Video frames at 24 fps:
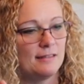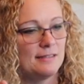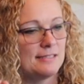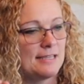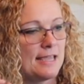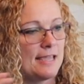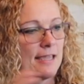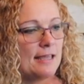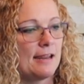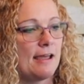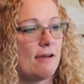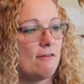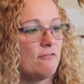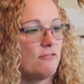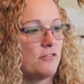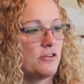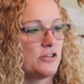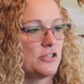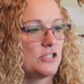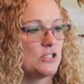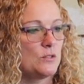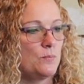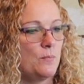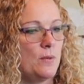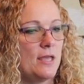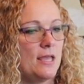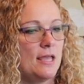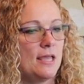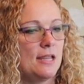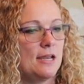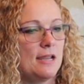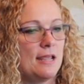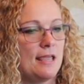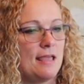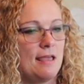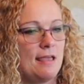take it out for a
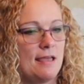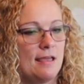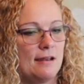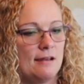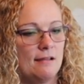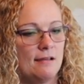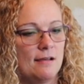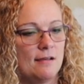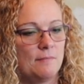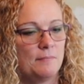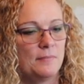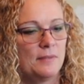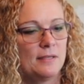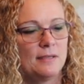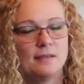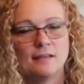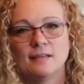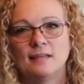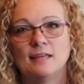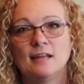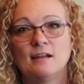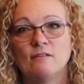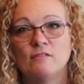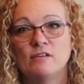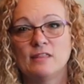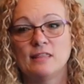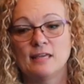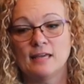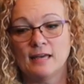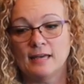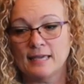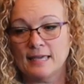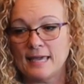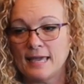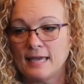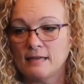spin and get
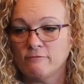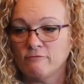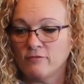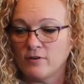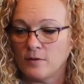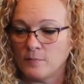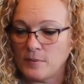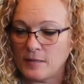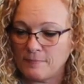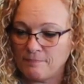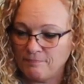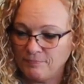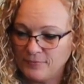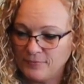everything I can from it.